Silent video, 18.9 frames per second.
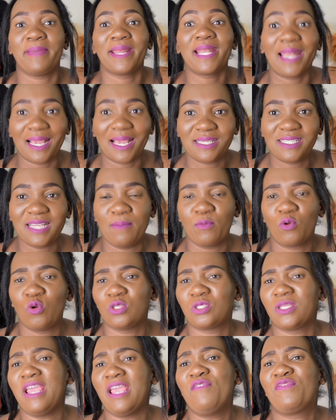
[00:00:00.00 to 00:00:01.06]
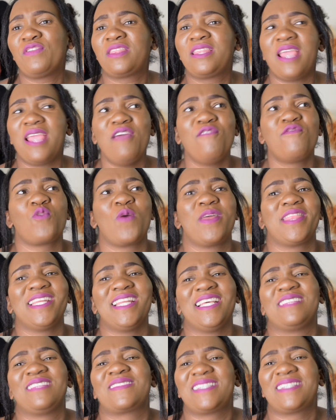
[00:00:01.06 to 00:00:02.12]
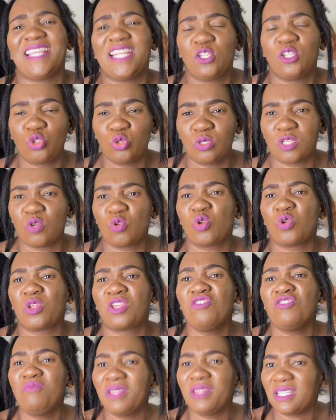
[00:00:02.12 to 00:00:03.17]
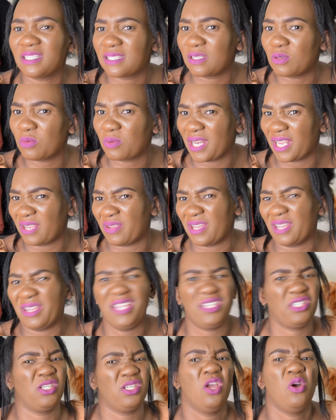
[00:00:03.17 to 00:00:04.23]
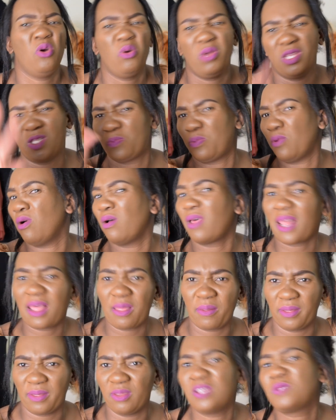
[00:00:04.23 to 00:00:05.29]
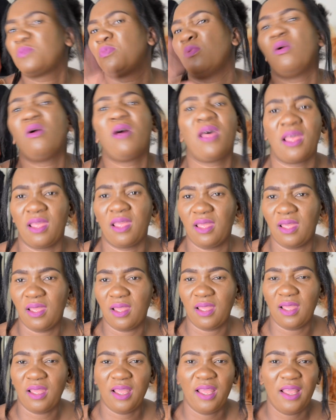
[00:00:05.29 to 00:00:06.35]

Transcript: get like charm because every, eh. everyone that has selling shoes, they will give me this look like, yeah, eish, that's eh. bora, that's bora.